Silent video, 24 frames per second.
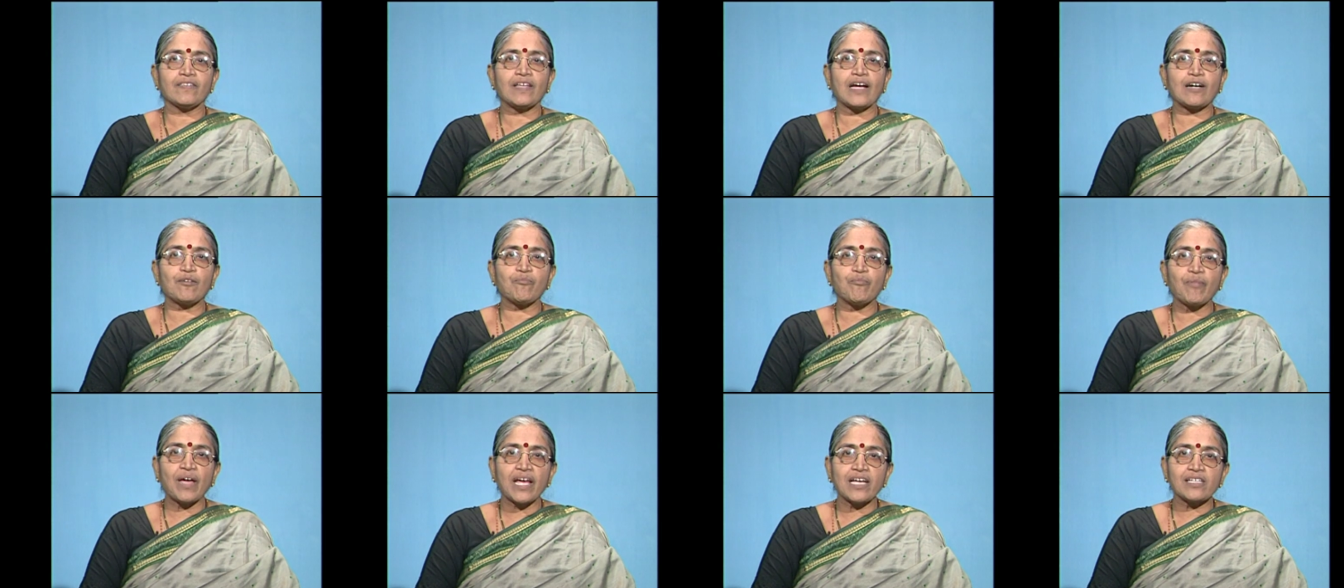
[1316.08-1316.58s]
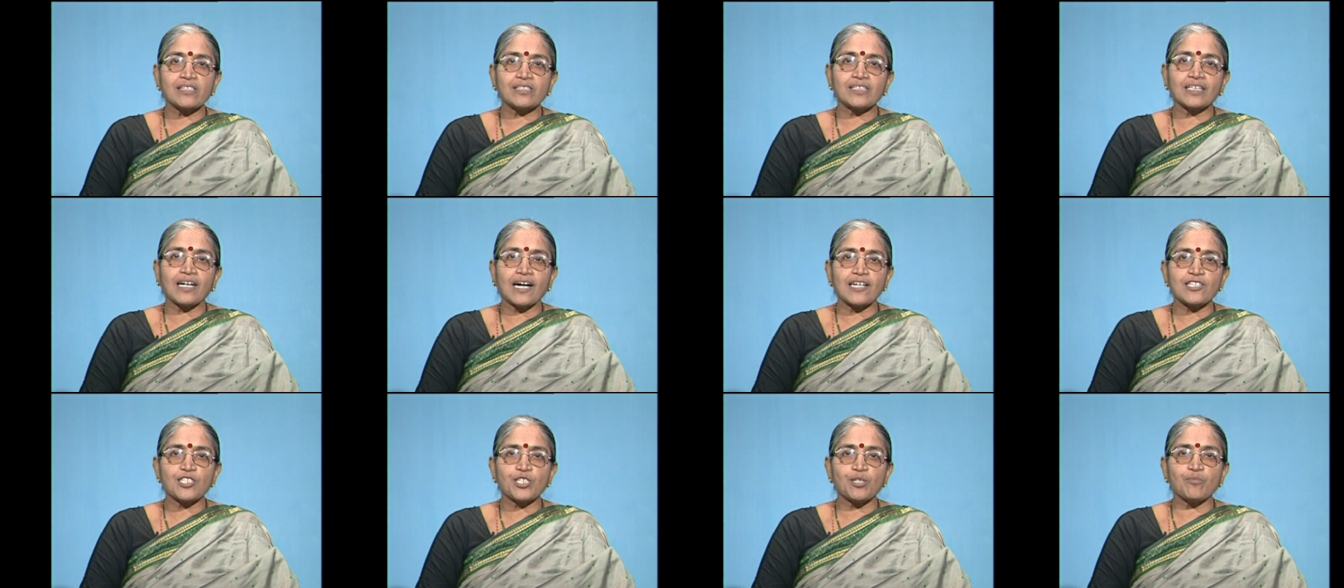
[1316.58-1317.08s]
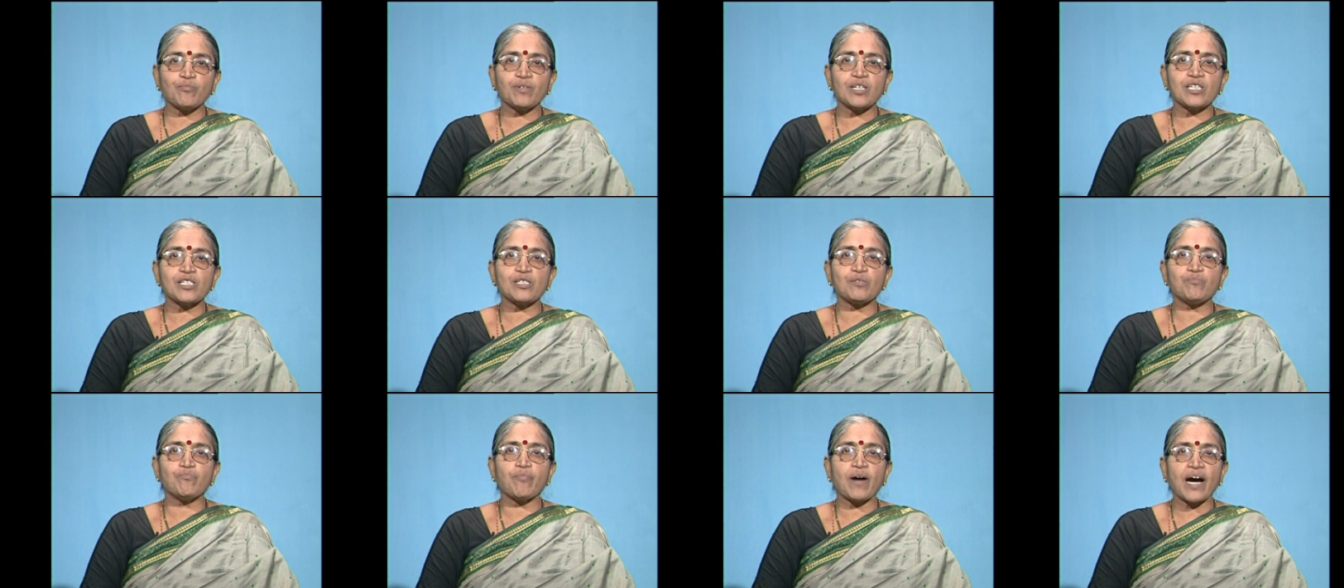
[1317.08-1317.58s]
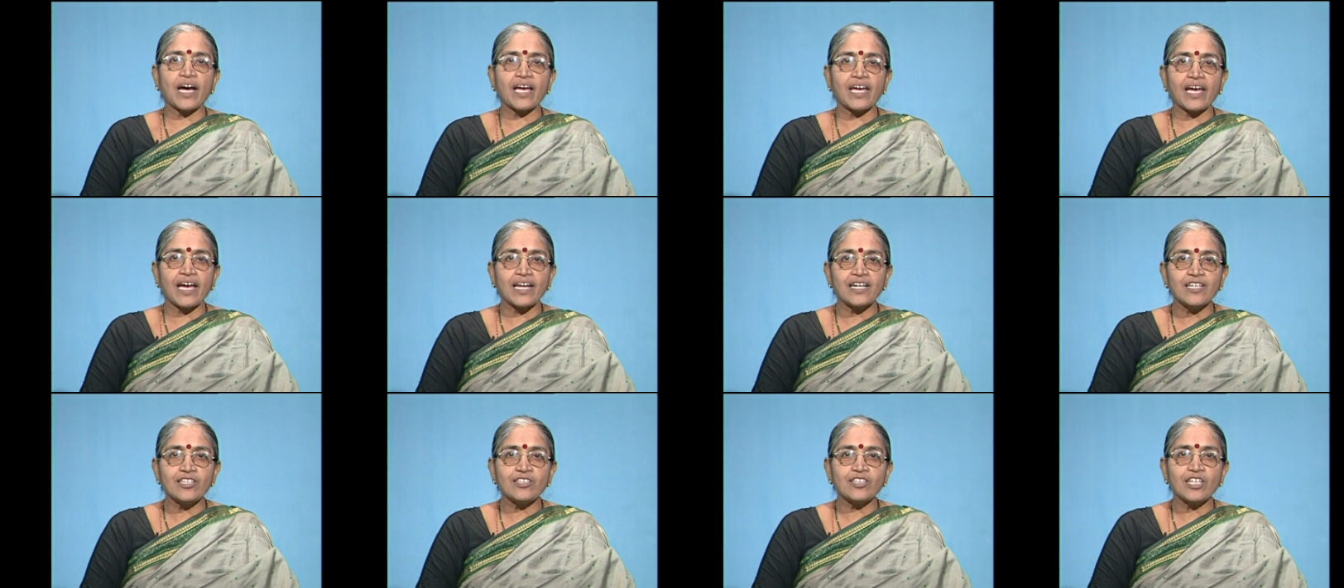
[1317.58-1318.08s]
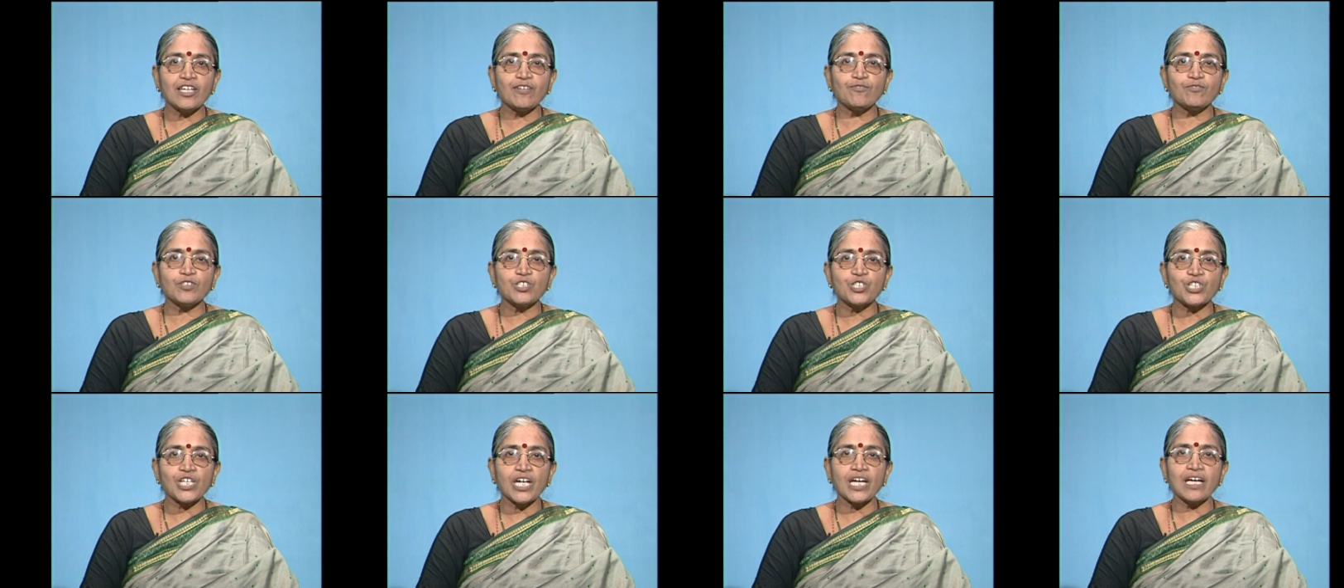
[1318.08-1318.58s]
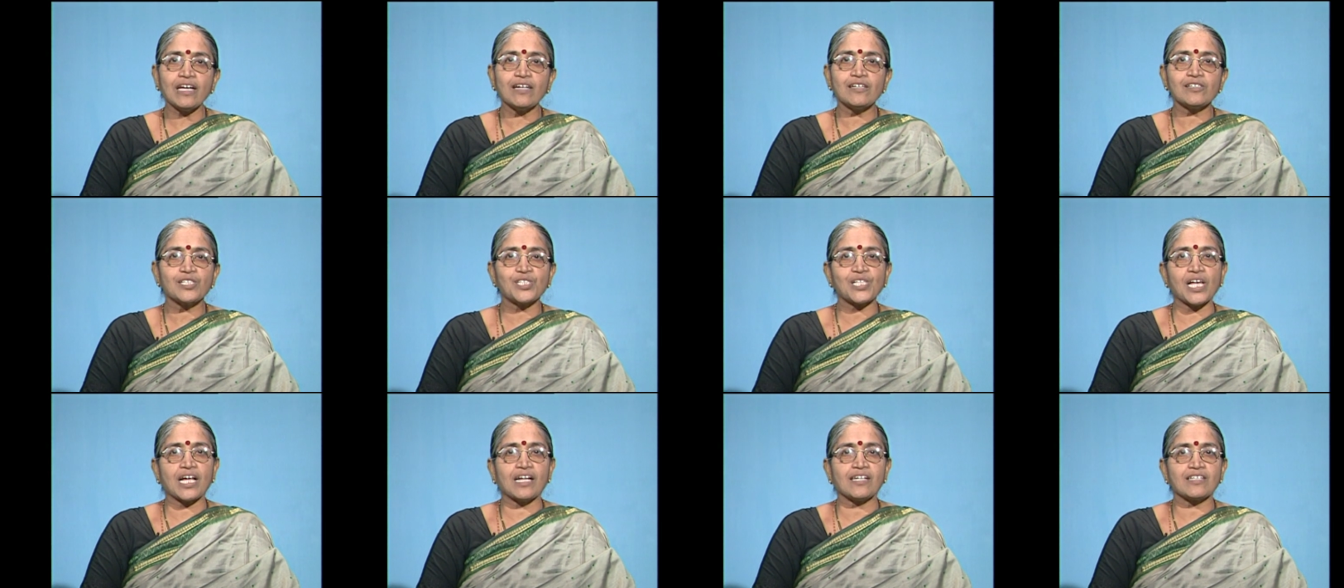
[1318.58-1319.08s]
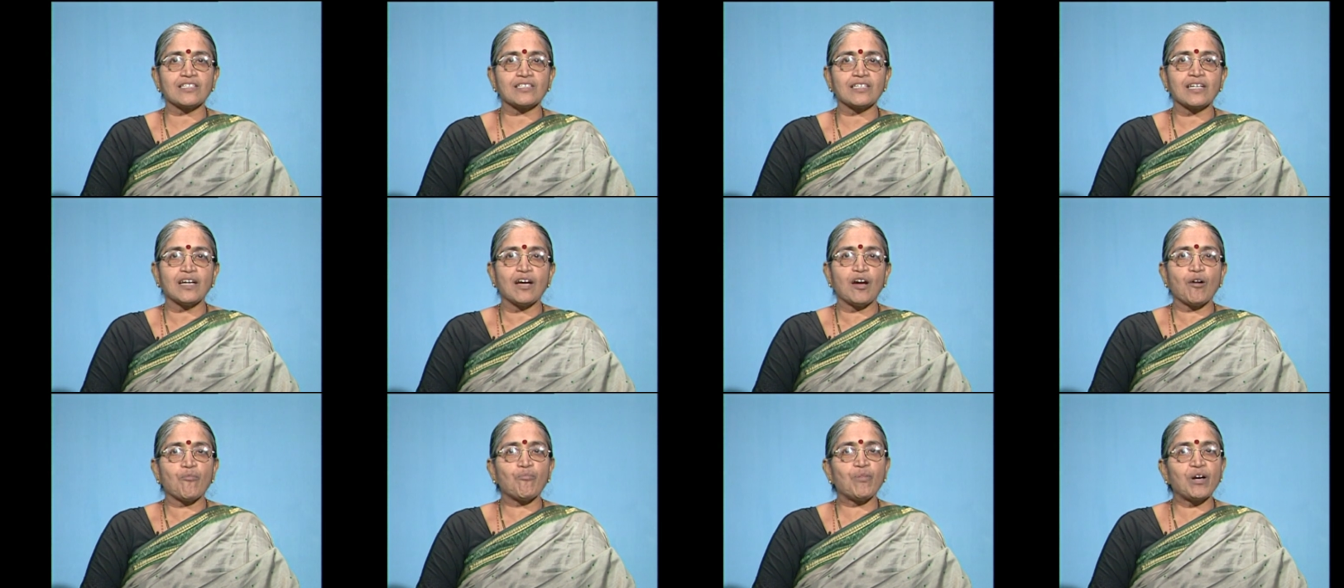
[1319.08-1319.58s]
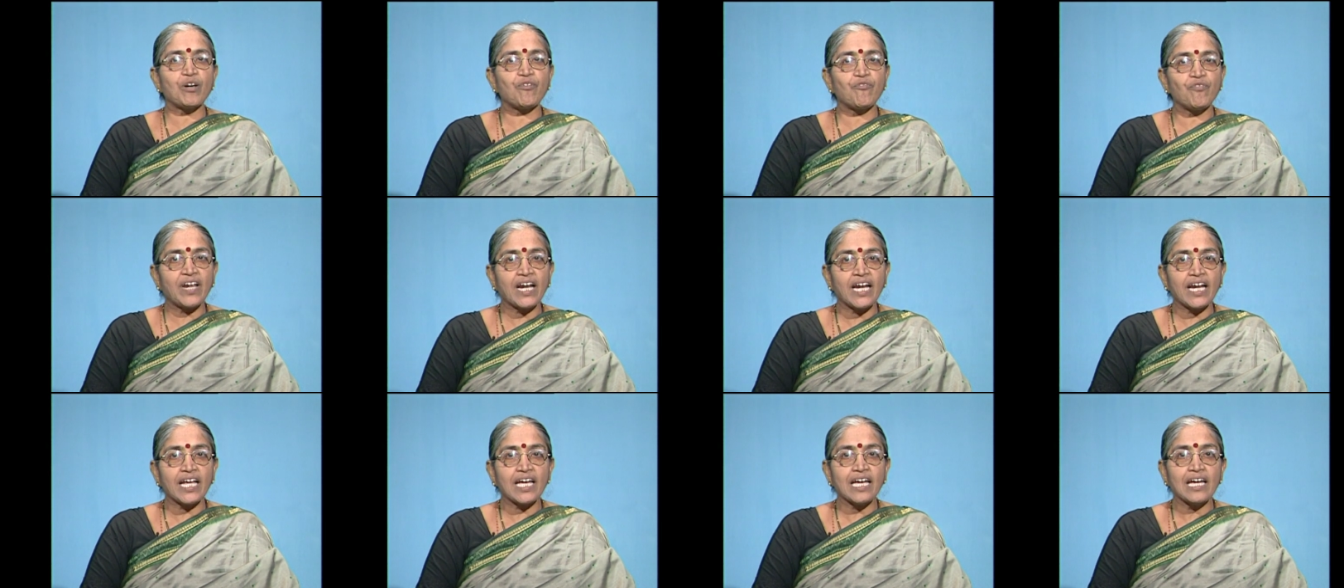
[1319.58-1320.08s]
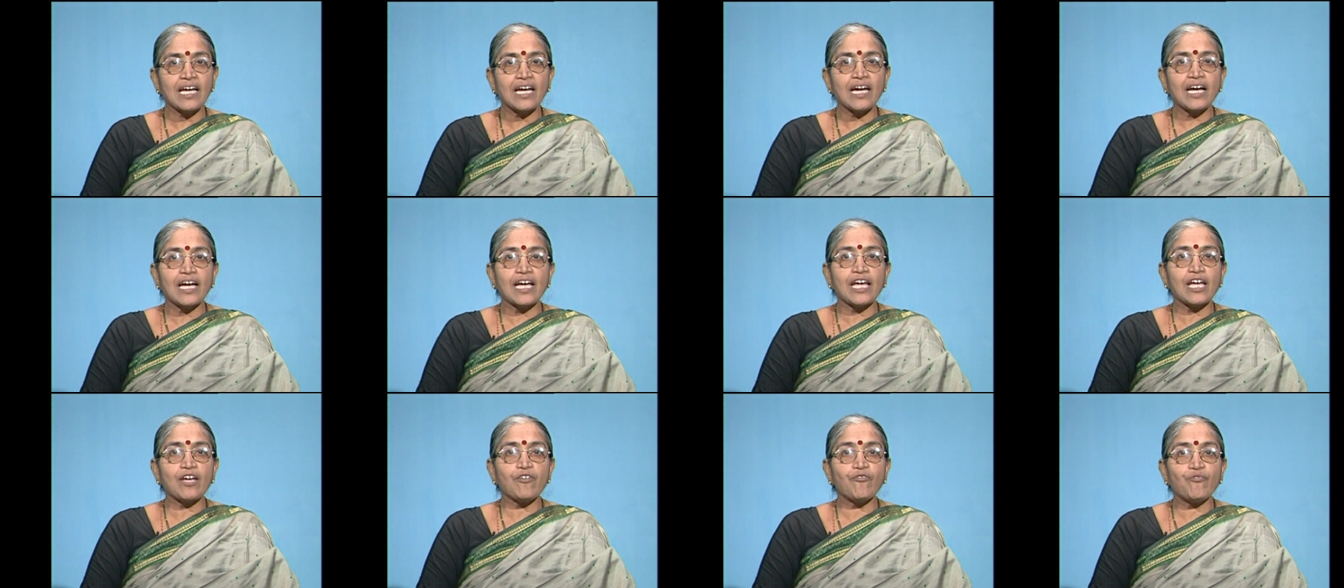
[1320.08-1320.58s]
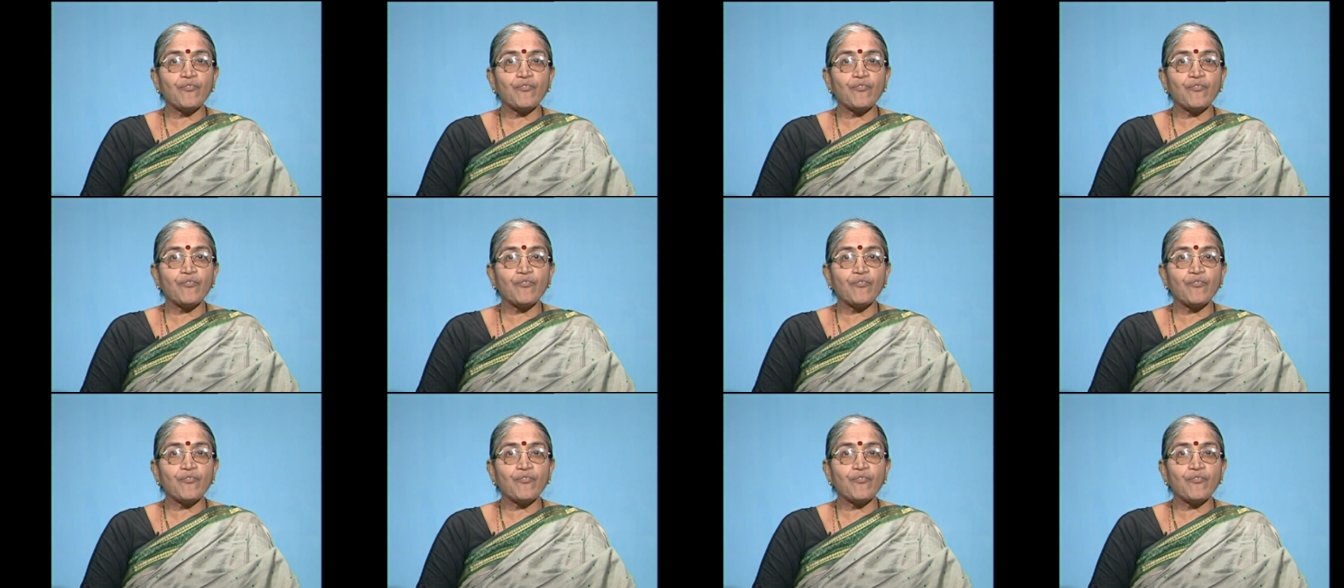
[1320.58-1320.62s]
that makes the customers buy anything which he sells. But really he